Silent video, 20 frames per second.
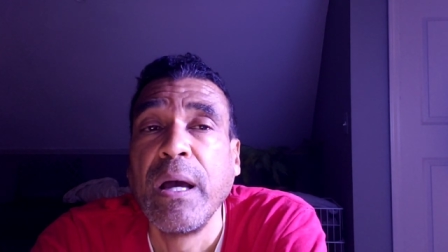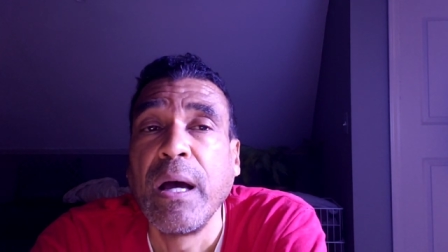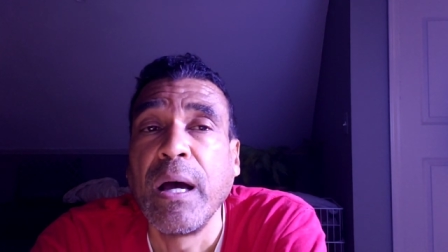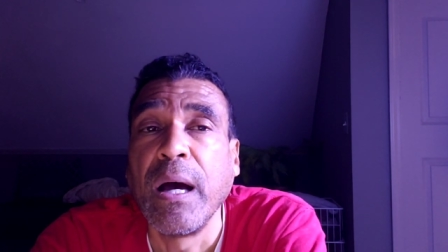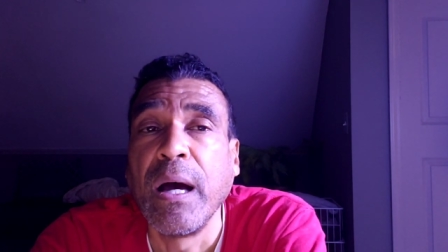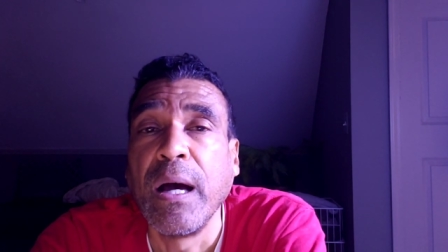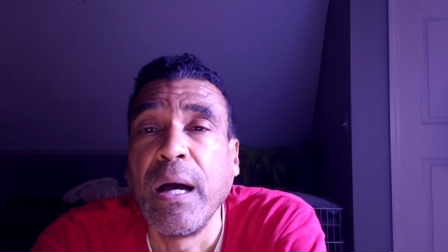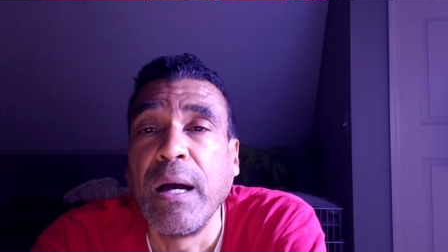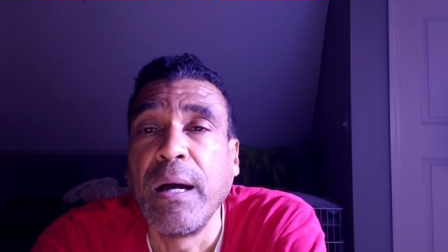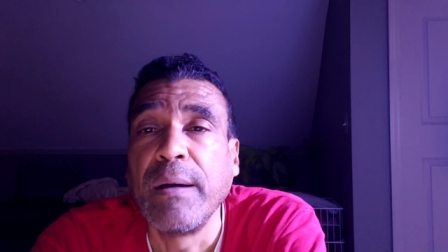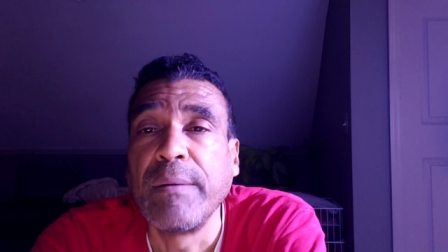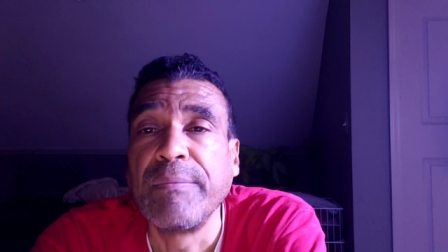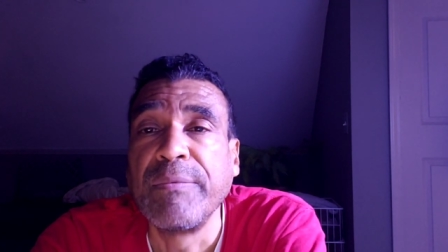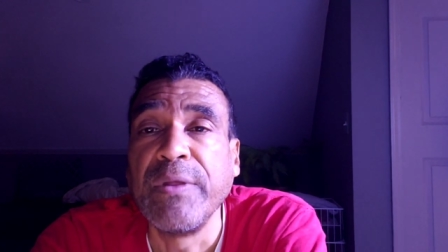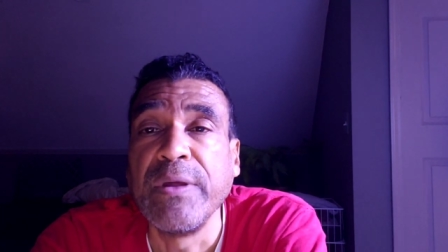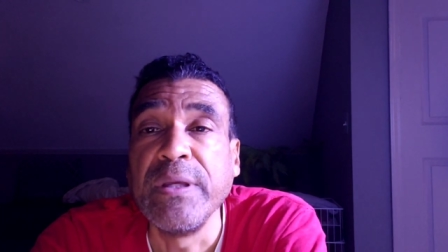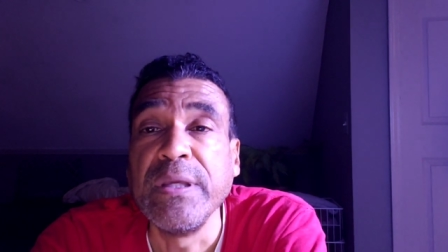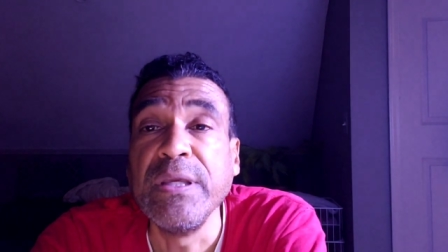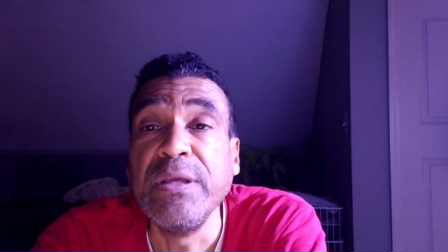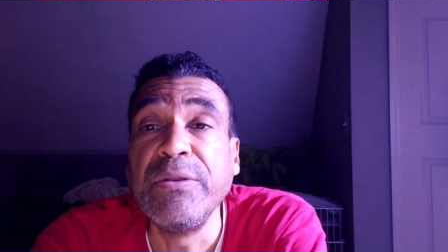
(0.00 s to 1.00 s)
uh,
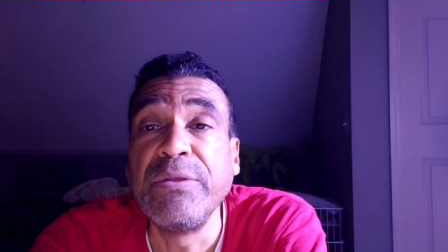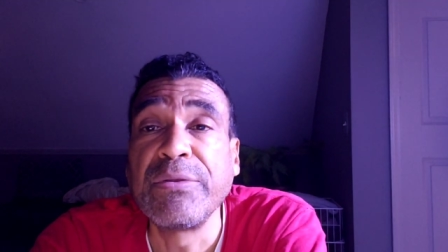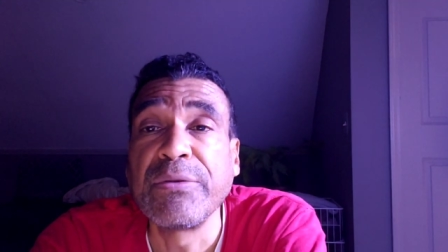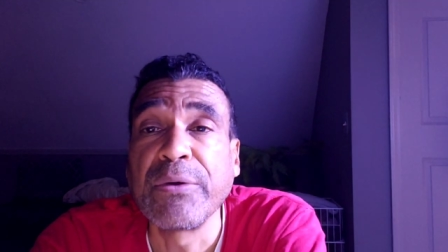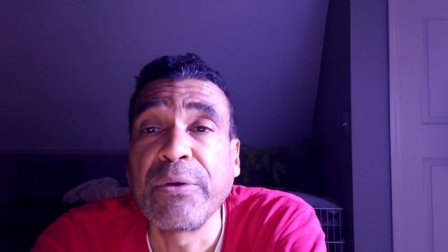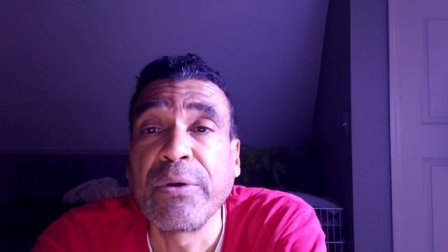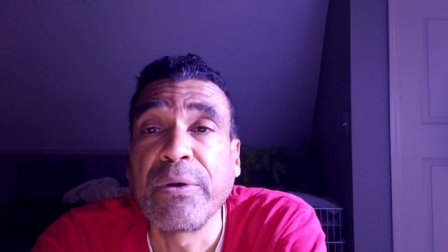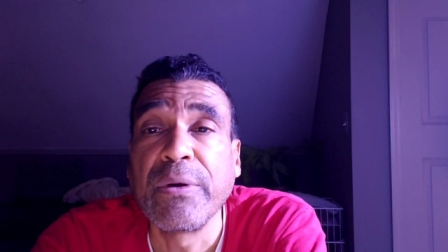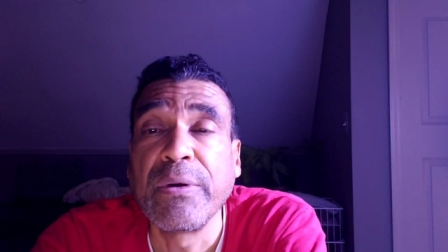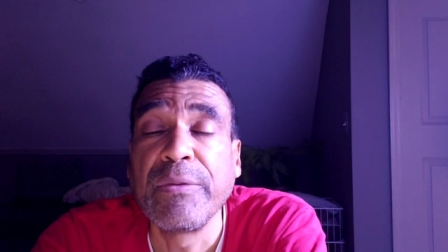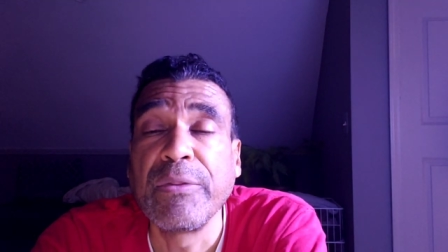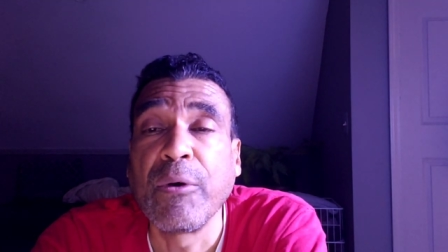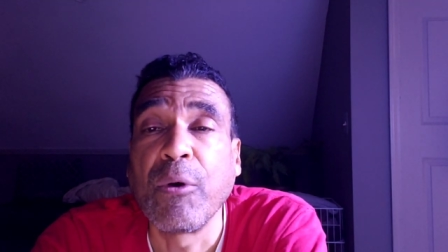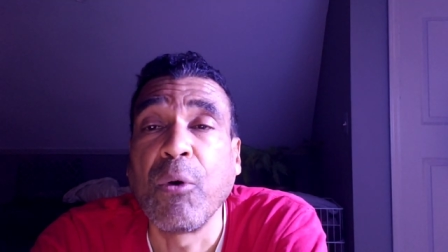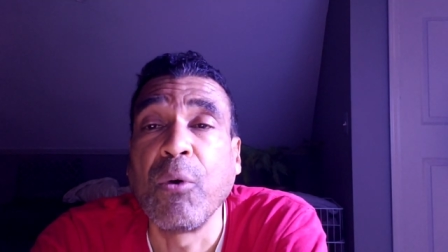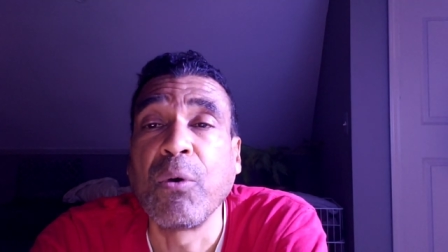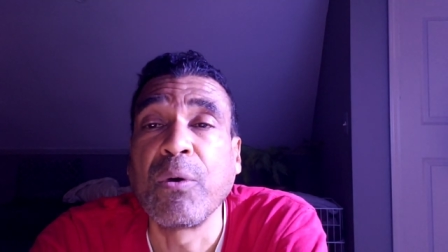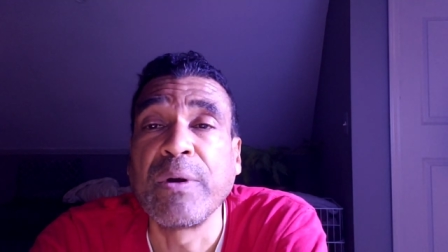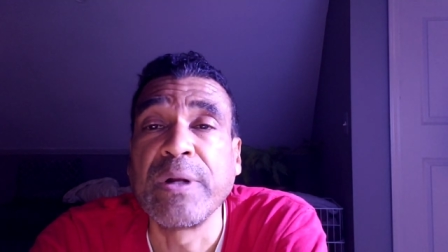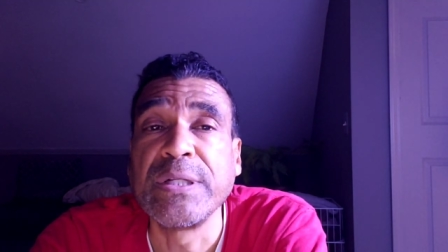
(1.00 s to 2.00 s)
the ether, the
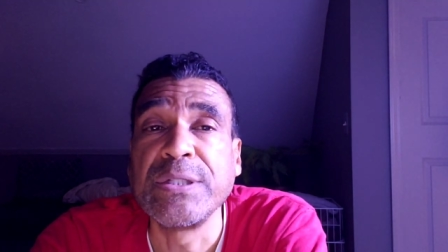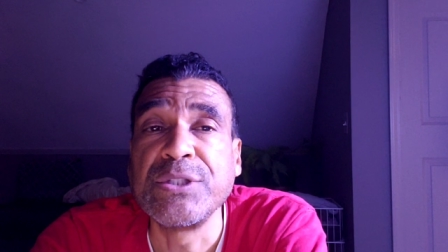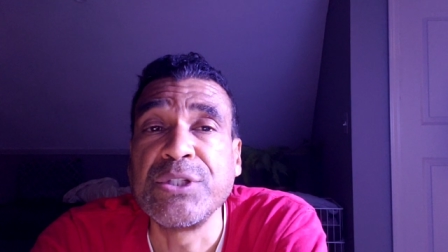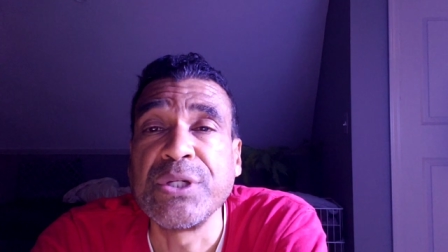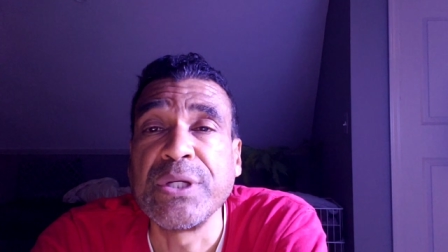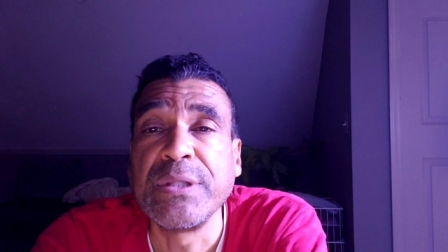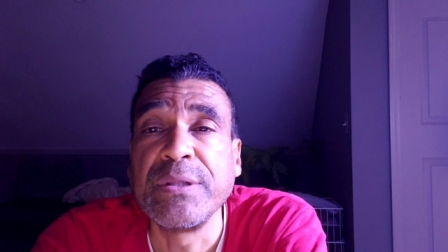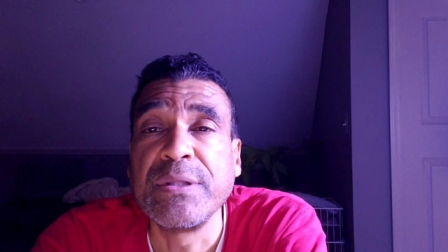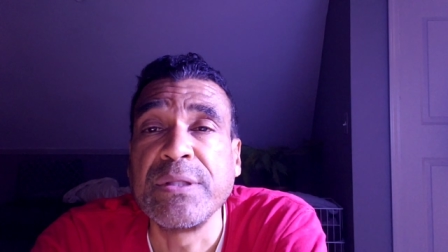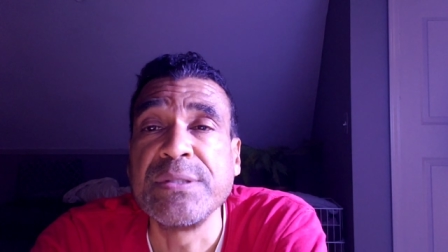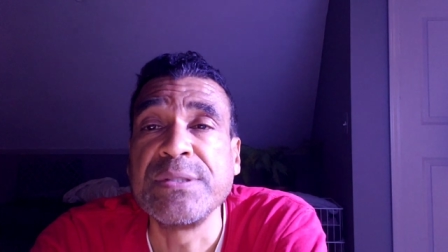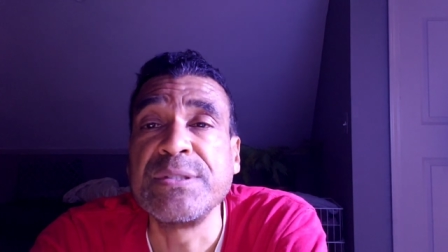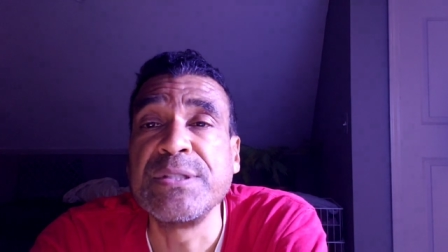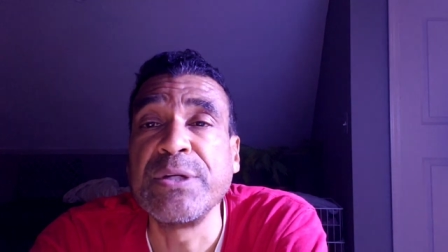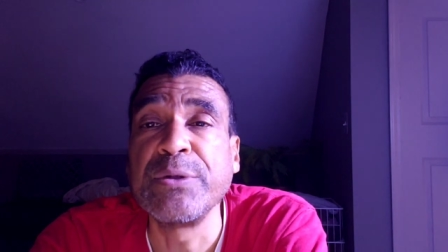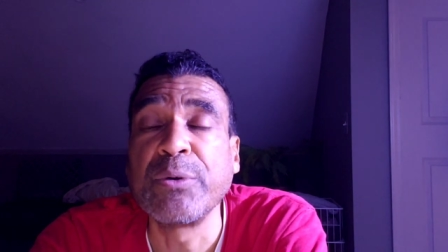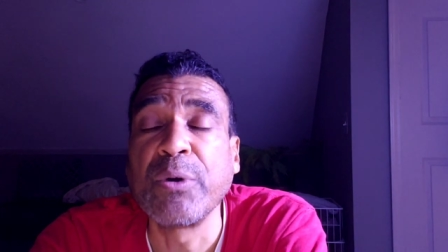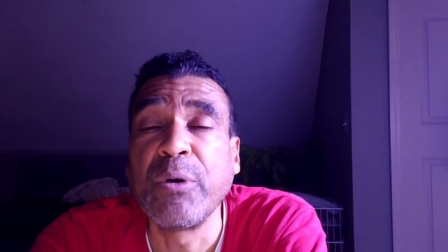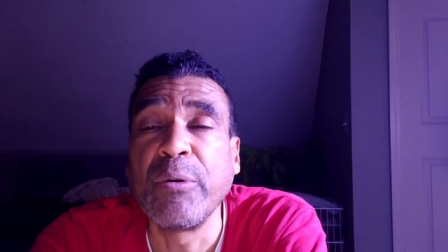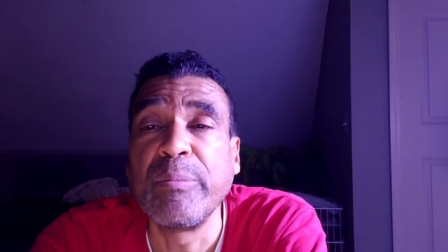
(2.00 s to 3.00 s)
origin, the
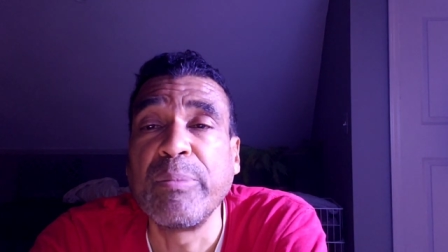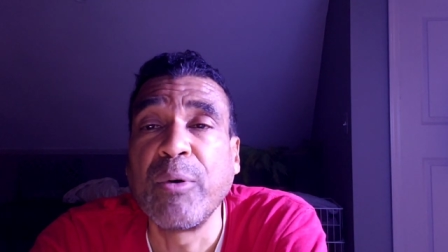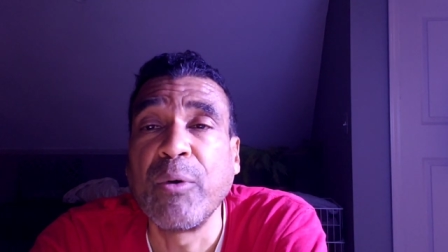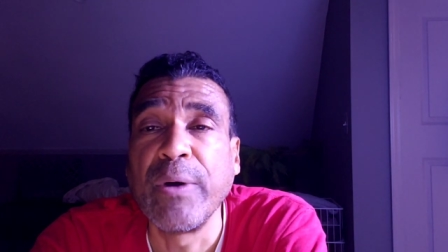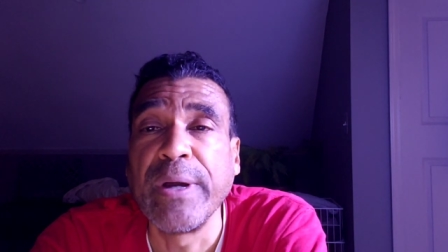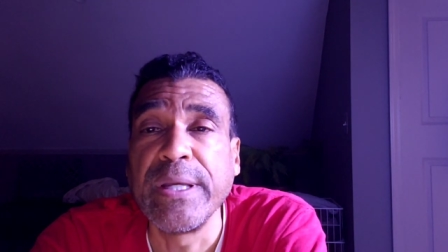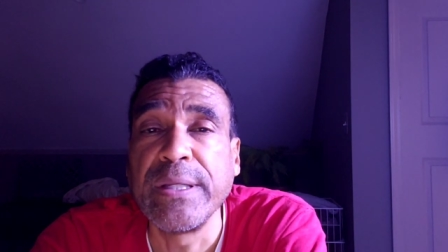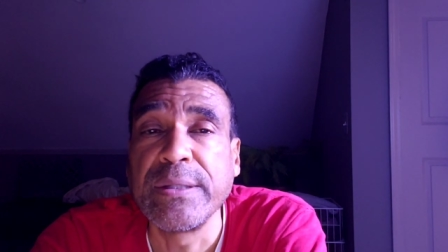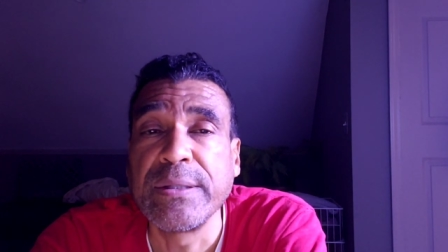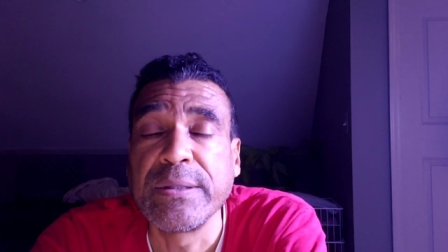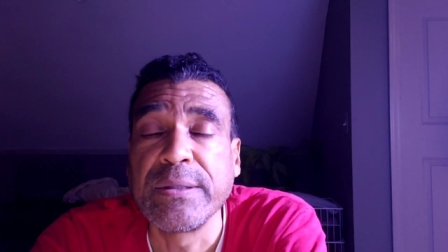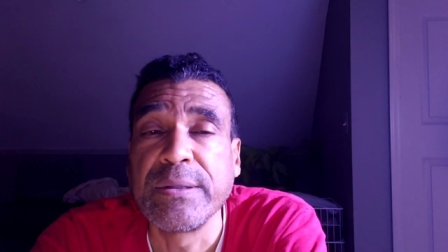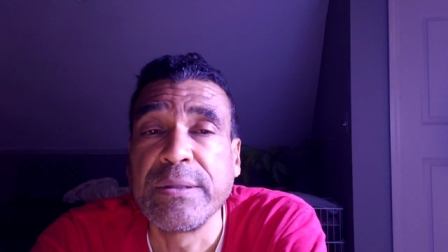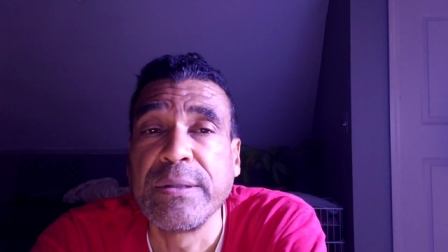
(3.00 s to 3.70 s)
zero point,